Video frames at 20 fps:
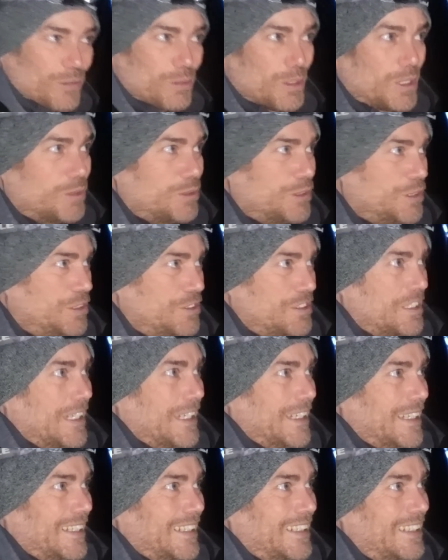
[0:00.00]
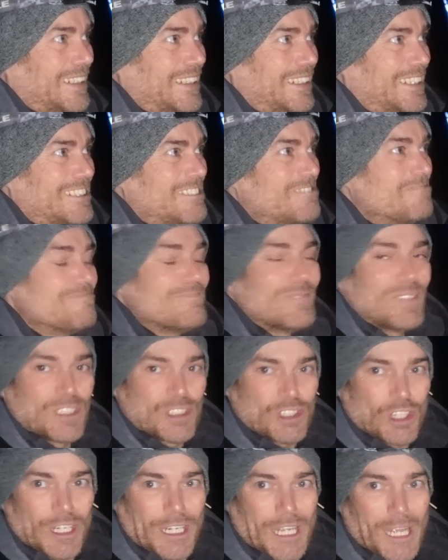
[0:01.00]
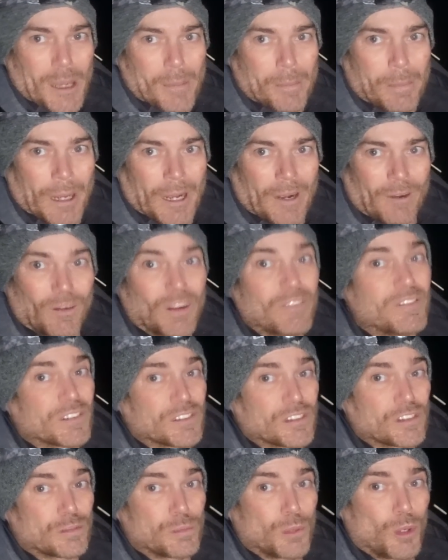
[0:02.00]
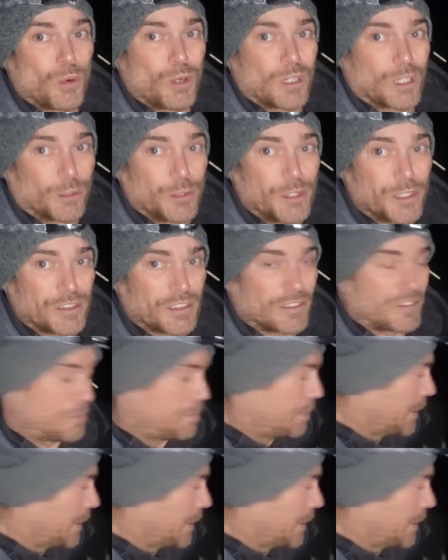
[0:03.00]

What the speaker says: will use that. Try and get a pout. If it's a small one, I'll use it for